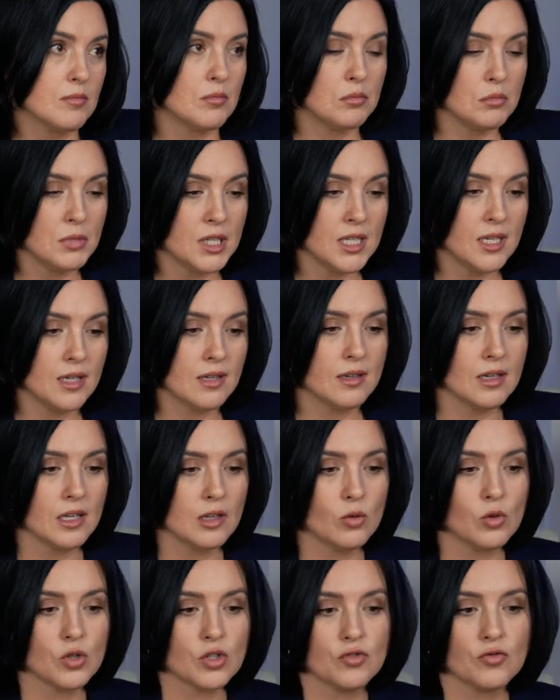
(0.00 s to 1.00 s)
meaning a
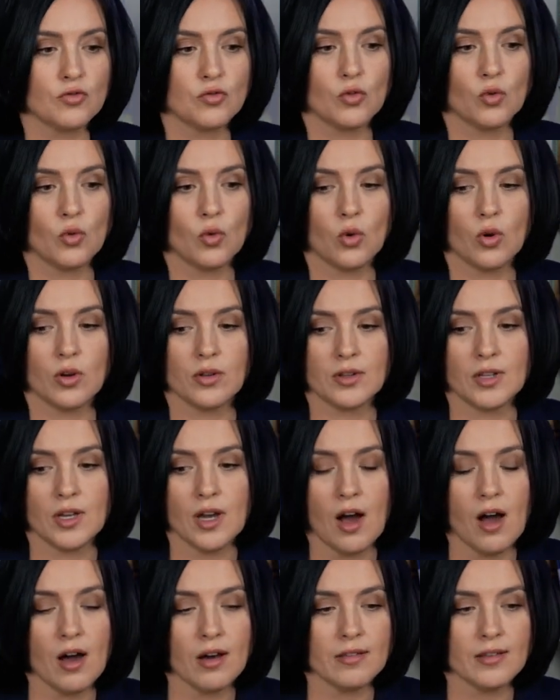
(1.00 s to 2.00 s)
lot, for the
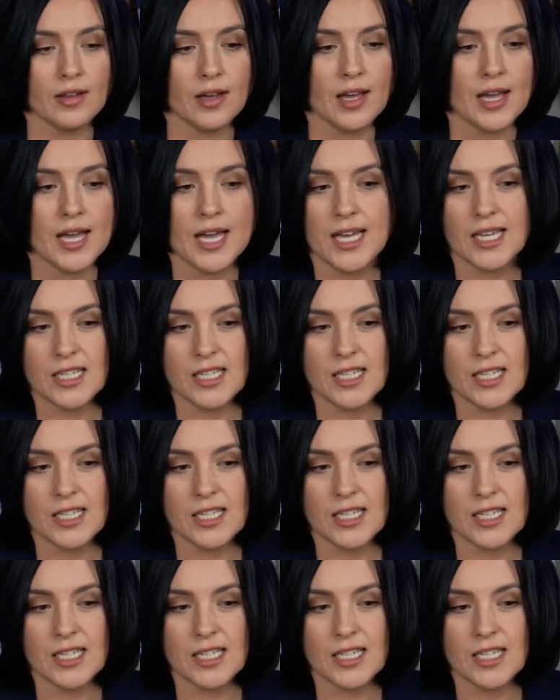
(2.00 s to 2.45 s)
other,